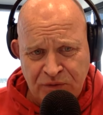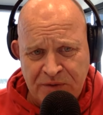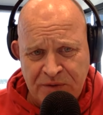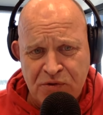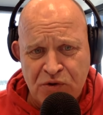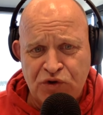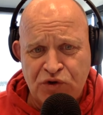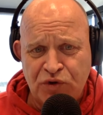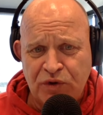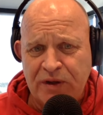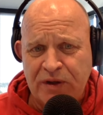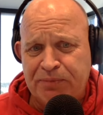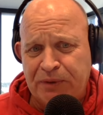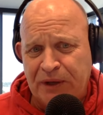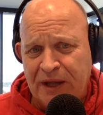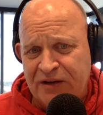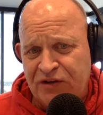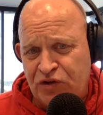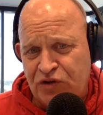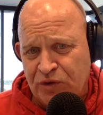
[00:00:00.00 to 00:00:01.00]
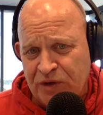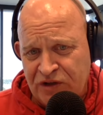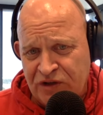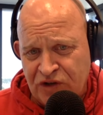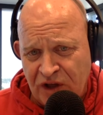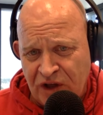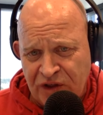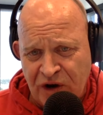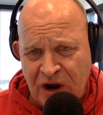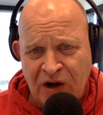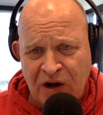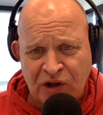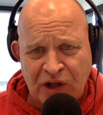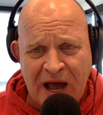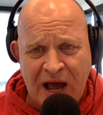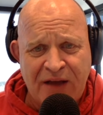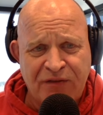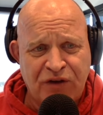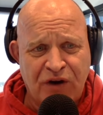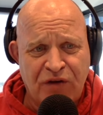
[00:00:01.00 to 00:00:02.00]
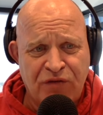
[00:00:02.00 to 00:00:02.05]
We mutually pledge to each other our lives,